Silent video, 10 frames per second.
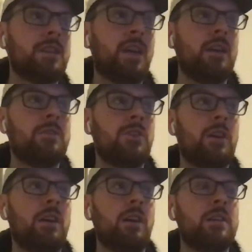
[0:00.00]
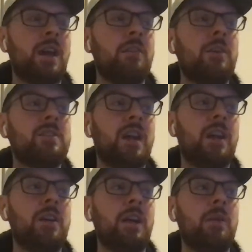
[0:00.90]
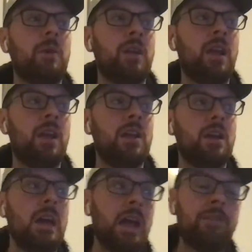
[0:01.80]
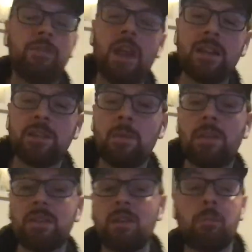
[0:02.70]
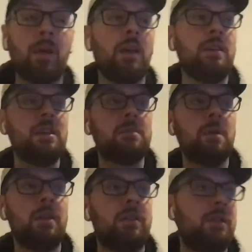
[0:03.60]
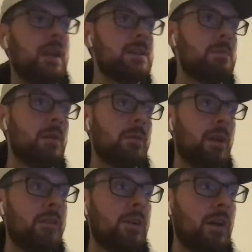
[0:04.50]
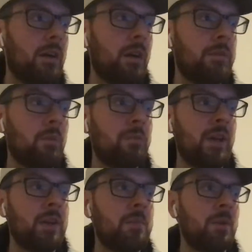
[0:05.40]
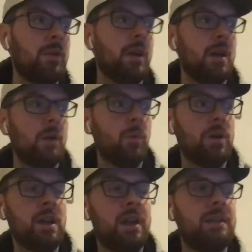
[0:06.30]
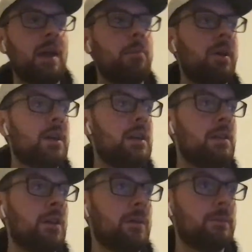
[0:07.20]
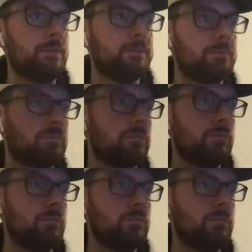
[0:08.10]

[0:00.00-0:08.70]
Justin said Tyrell Terry, I wouldn't hate. If Naismith is the pick, Naismith, whatever, from Vanderbilt, wouldn't hate that pick either.